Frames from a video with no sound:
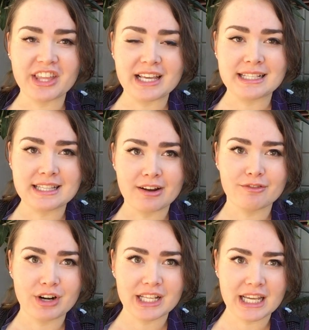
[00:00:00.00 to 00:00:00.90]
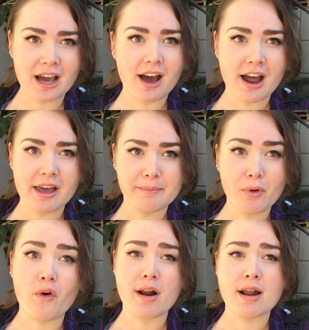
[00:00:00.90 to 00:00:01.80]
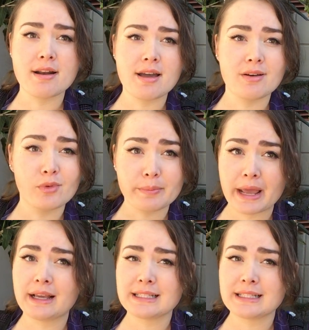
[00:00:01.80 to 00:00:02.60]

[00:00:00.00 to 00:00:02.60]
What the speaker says: things that really are important and would make